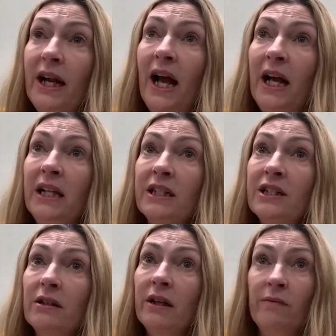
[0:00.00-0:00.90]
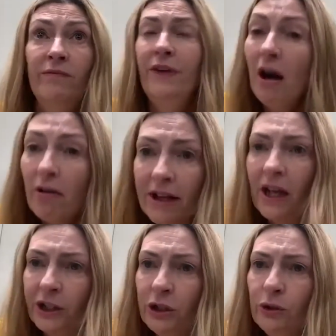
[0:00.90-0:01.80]
and very
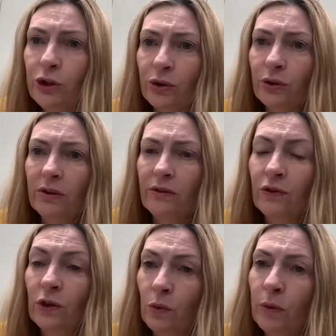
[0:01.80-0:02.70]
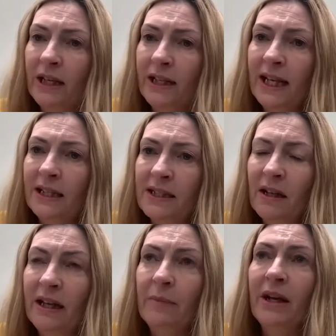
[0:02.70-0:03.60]
unusual for a woman at that
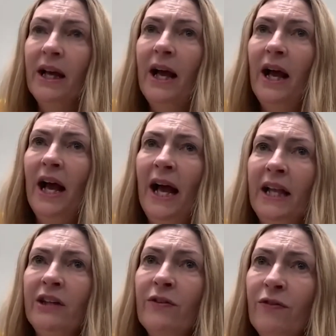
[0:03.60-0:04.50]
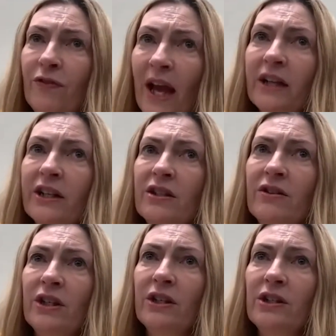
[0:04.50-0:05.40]
time. And the fact
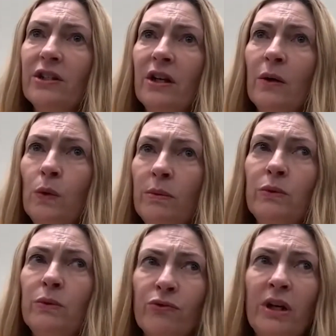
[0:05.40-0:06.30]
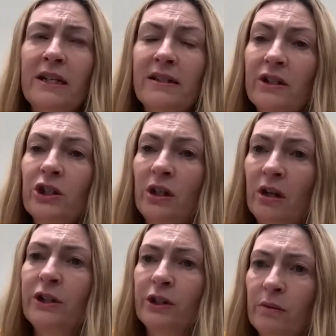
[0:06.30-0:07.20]
that a woman was running such a
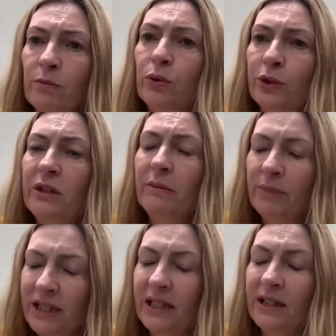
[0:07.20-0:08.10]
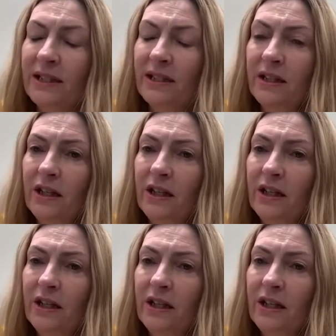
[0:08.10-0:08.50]
large and important business,